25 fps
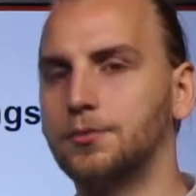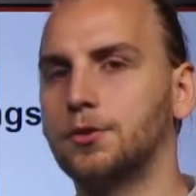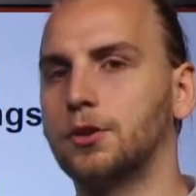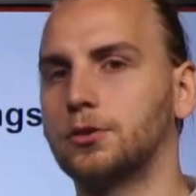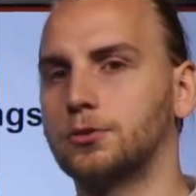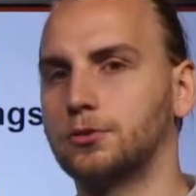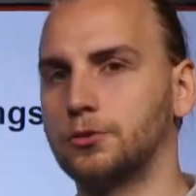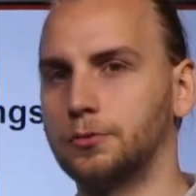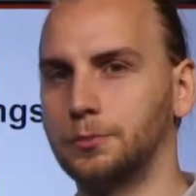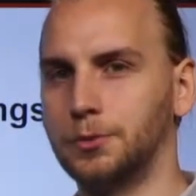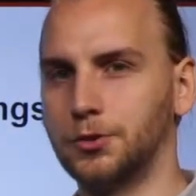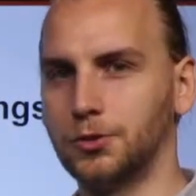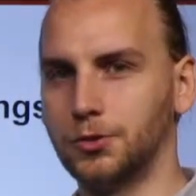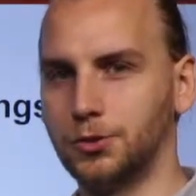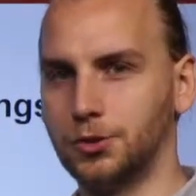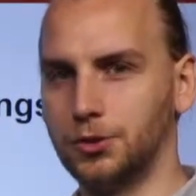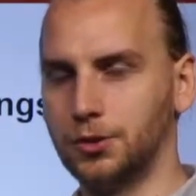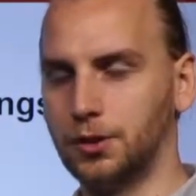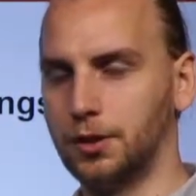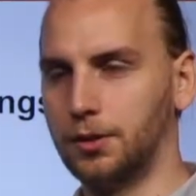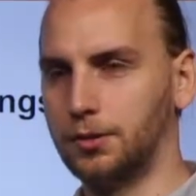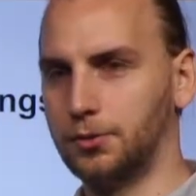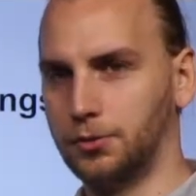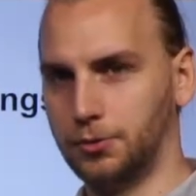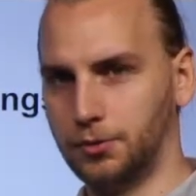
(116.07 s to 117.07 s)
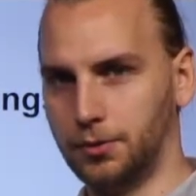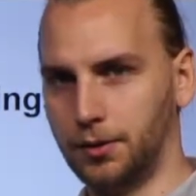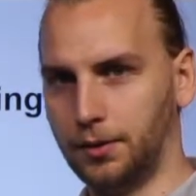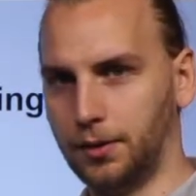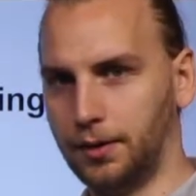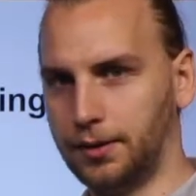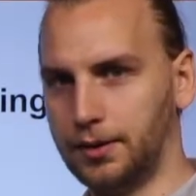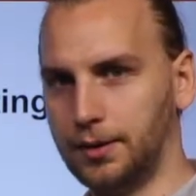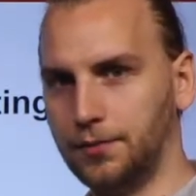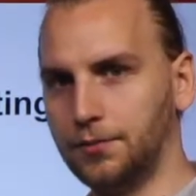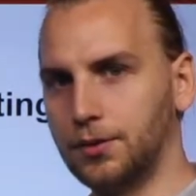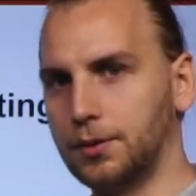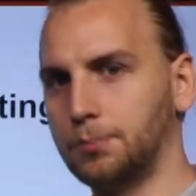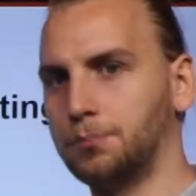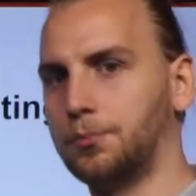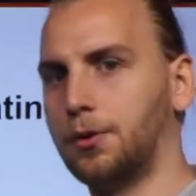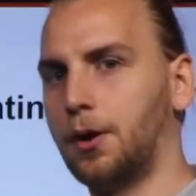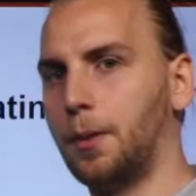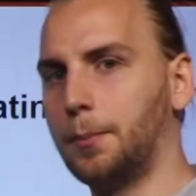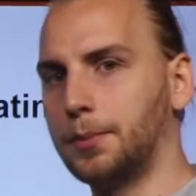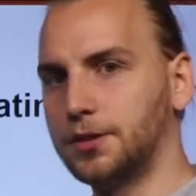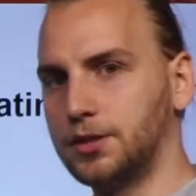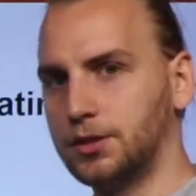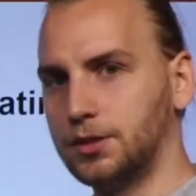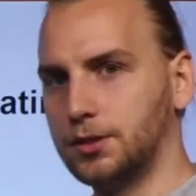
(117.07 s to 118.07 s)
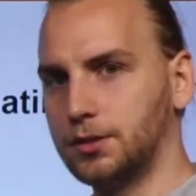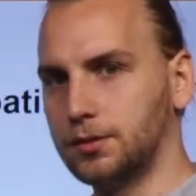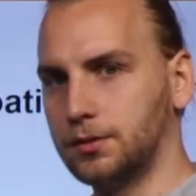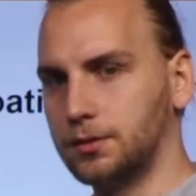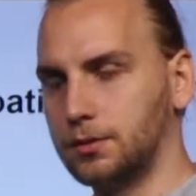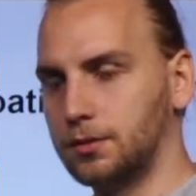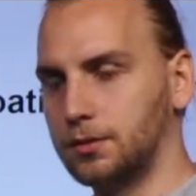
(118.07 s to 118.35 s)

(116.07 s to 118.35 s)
contribution to the given property,